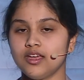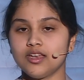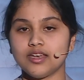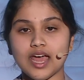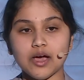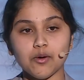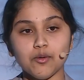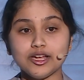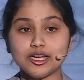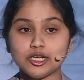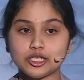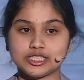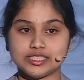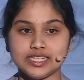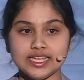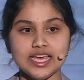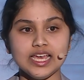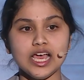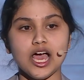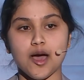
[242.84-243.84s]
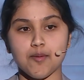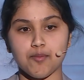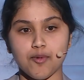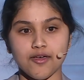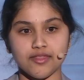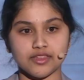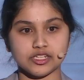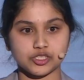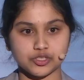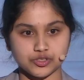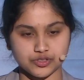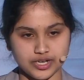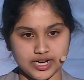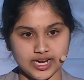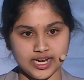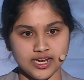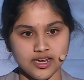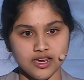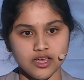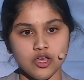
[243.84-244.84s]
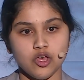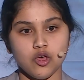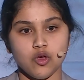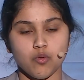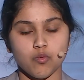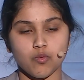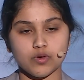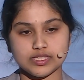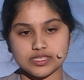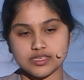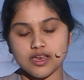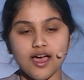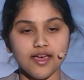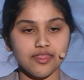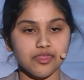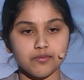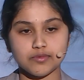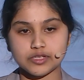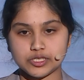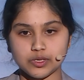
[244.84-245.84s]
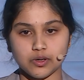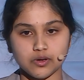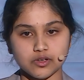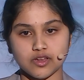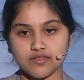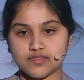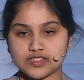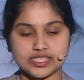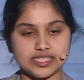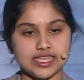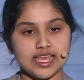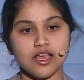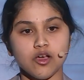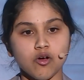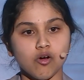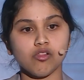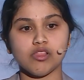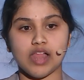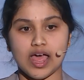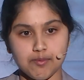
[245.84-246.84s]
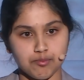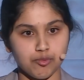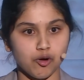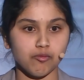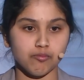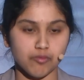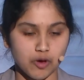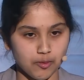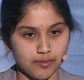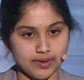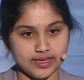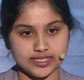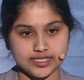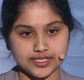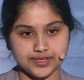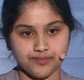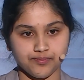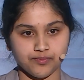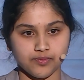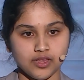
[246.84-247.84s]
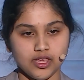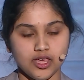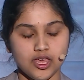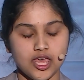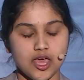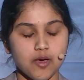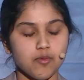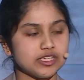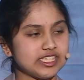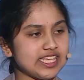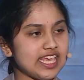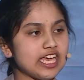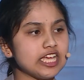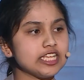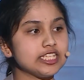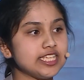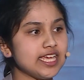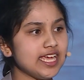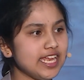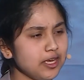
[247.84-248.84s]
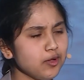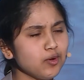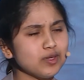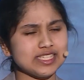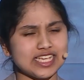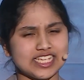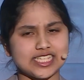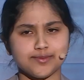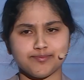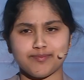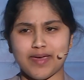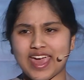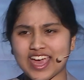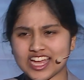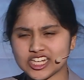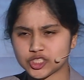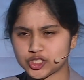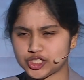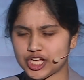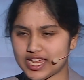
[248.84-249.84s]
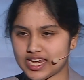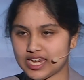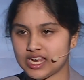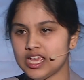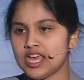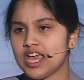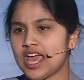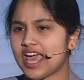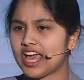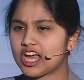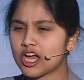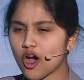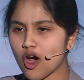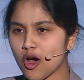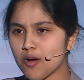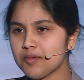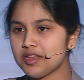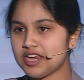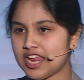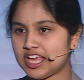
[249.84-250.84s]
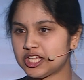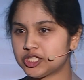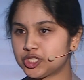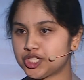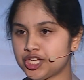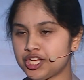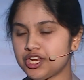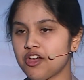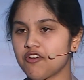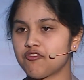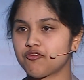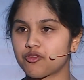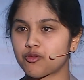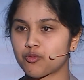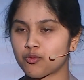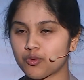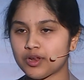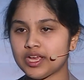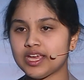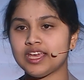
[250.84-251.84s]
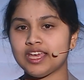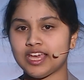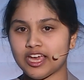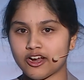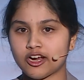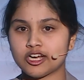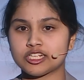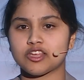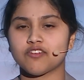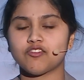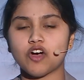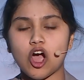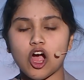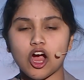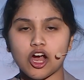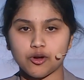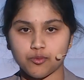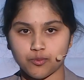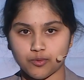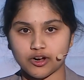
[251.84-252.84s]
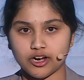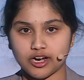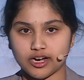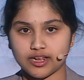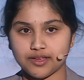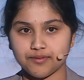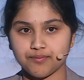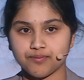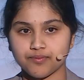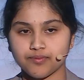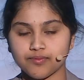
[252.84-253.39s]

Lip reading: Now, what you're seeing up on the screen was not the result of a single light bulb moment. It was a continuous expansion, a culmination of 3 years of hard work.